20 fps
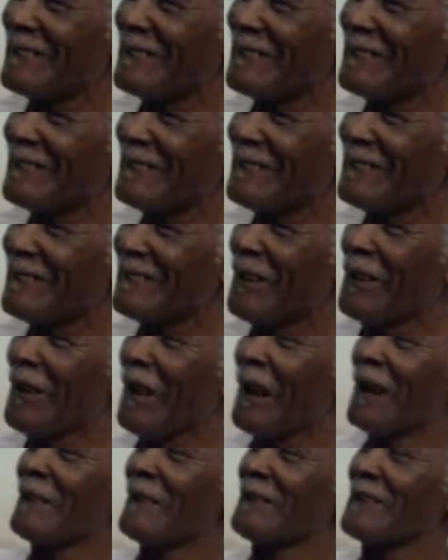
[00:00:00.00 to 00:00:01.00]
Yeah.
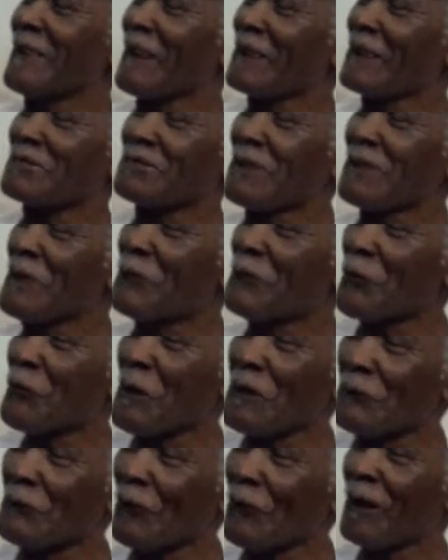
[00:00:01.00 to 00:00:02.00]
The next day free
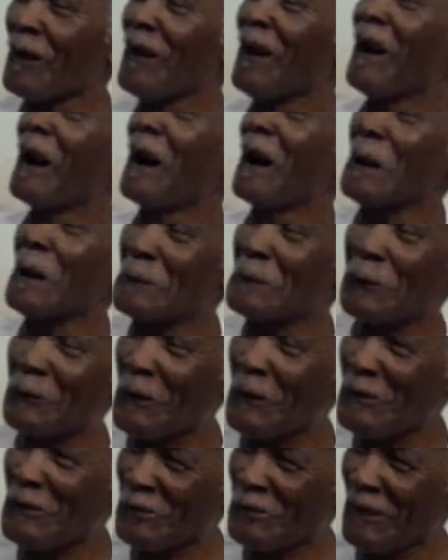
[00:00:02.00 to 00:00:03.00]
for
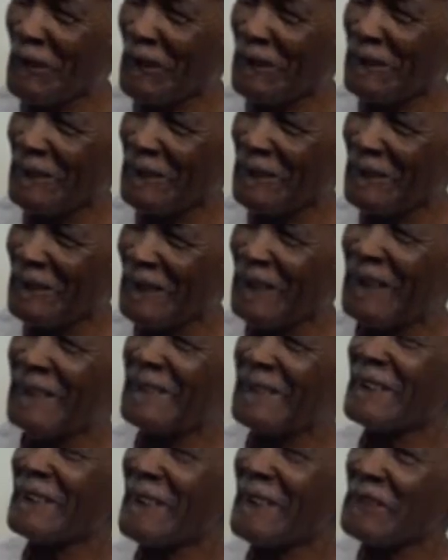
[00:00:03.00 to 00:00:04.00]
immigration. Yeah.
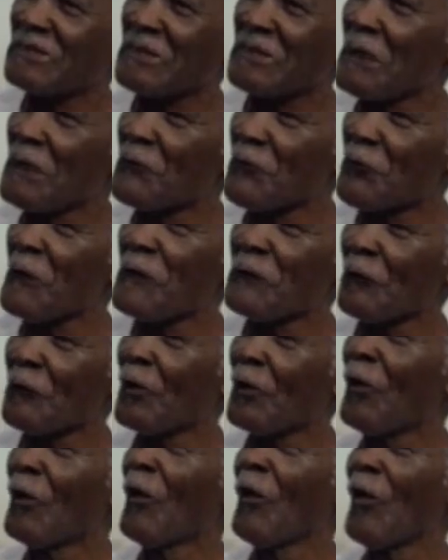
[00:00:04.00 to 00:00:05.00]
The next day free for
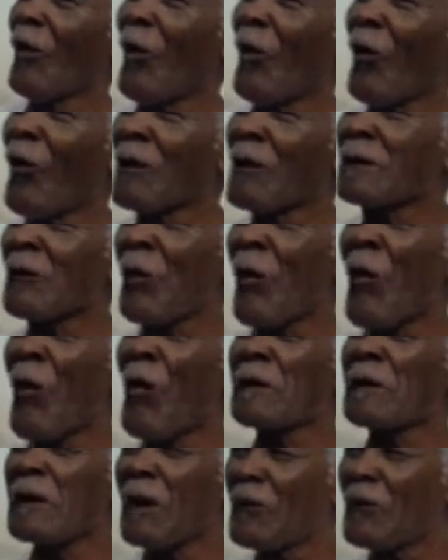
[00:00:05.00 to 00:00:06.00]
wow. all all
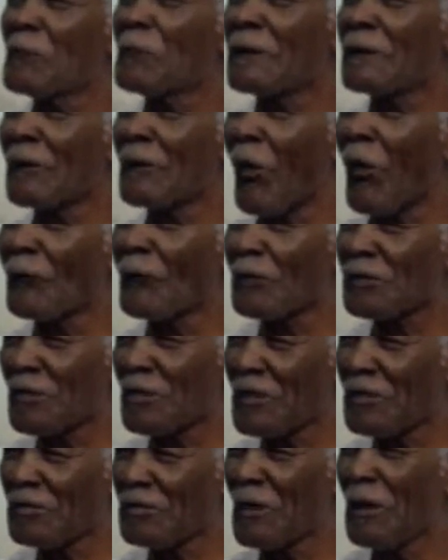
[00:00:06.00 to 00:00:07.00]
government
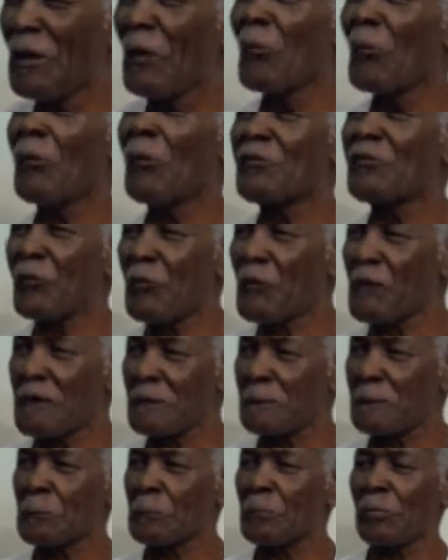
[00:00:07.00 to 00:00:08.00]
offices was free.
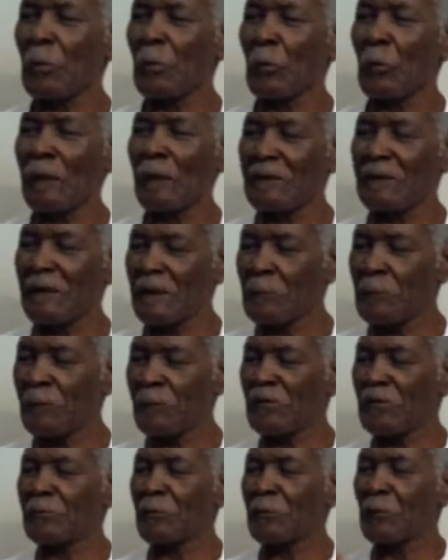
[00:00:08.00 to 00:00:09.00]
One day
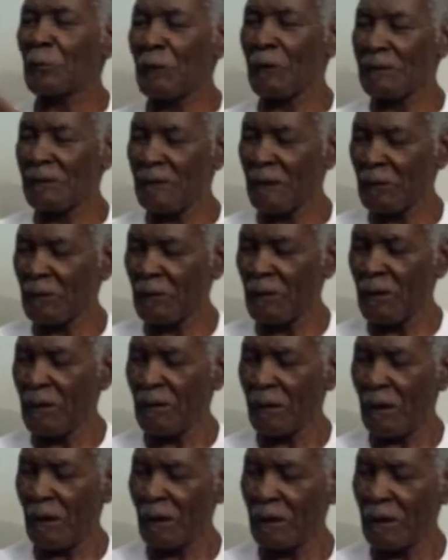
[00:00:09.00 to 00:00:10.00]
policeman, one day
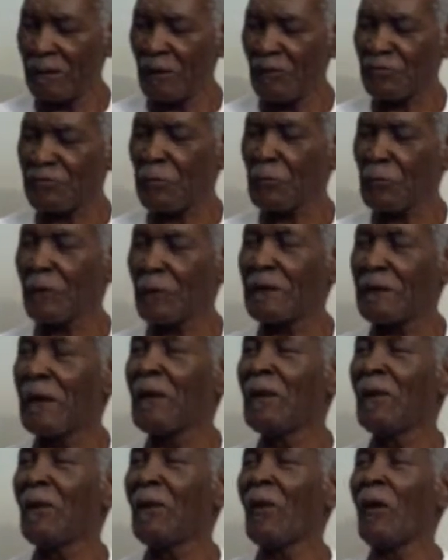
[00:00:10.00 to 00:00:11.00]
uh, custom, one day
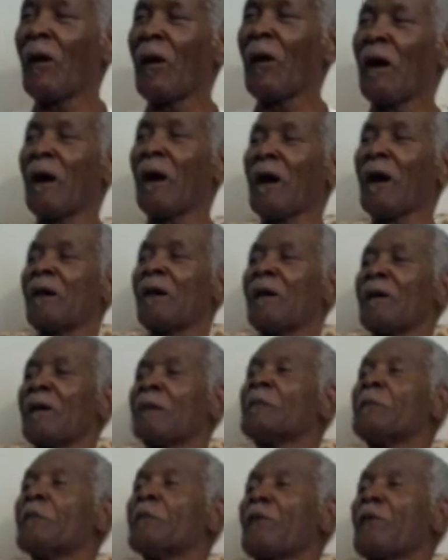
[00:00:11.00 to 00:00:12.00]
uh, uh, uh
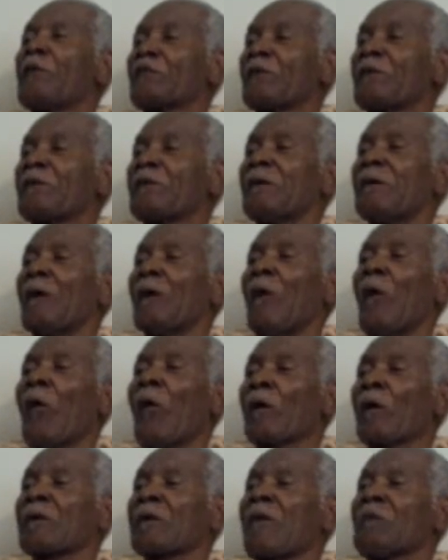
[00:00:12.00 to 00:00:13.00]
immigration. Mm.
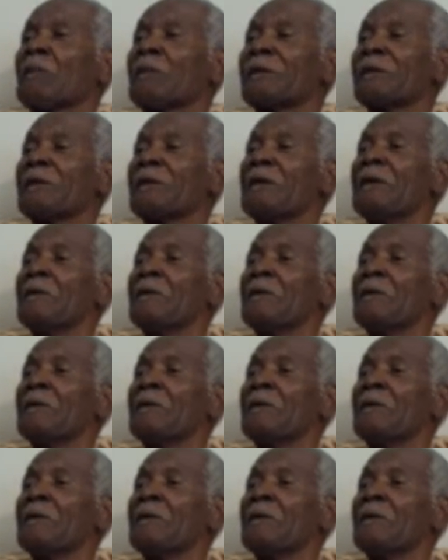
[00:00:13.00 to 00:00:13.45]
All government